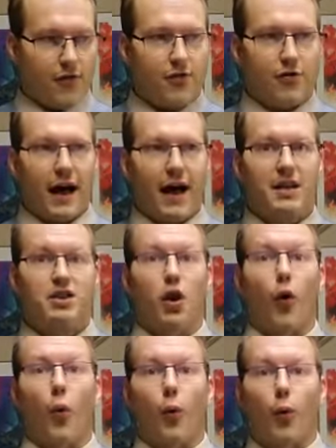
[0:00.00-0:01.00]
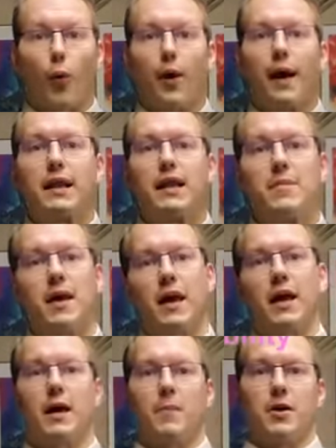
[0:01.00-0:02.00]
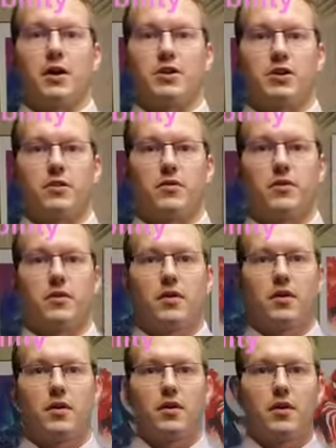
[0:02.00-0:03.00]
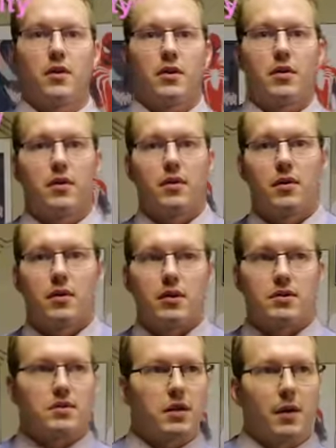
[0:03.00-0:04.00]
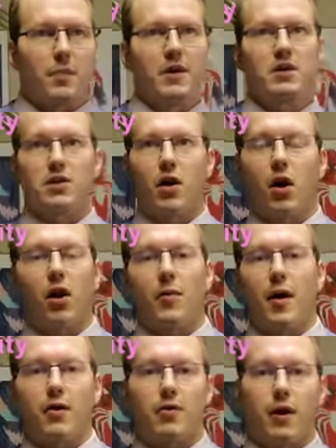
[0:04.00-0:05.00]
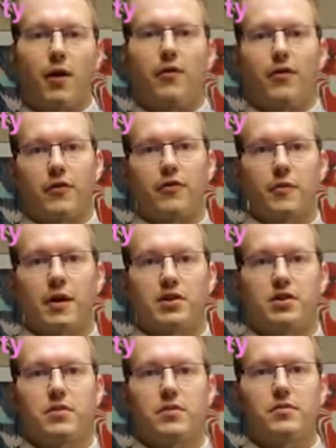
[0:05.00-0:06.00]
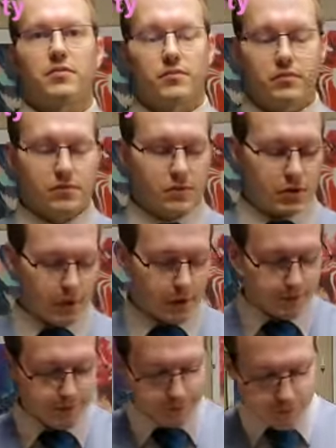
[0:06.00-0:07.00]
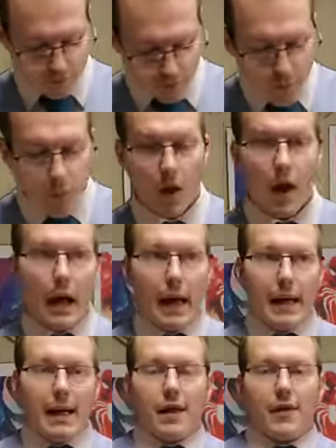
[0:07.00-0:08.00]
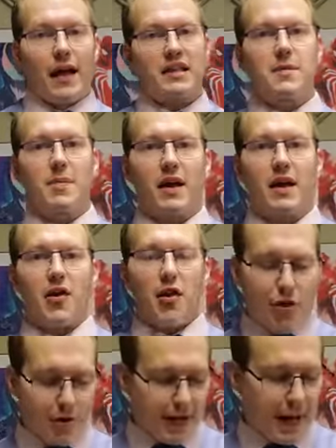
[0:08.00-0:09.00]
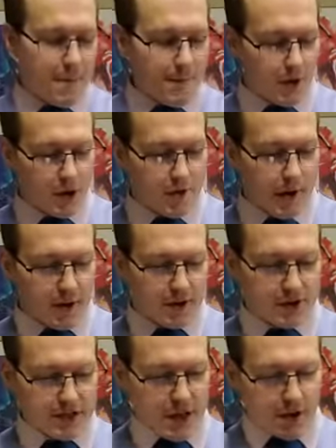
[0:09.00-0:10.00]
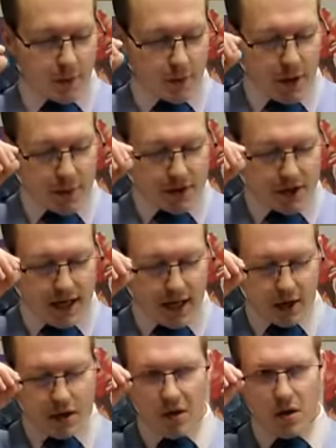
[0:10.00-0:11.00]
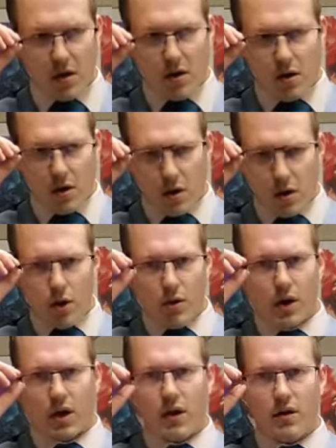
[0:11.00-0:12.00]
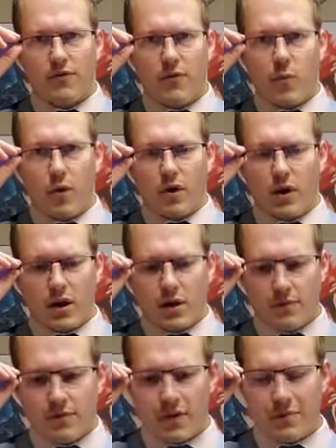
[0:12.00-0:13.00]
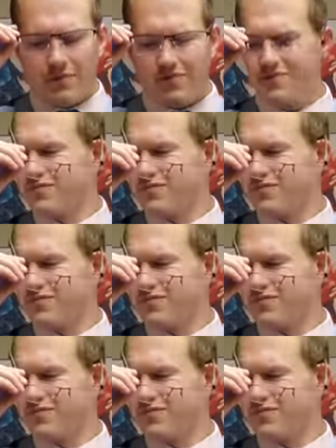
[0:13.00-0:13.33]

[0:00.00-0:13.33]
That's a really big HIPAA issue, because HIPAA is all about your health information. So that's a biggie, 38 million records. Now you're probably saying, who did it come from? Where did it come from?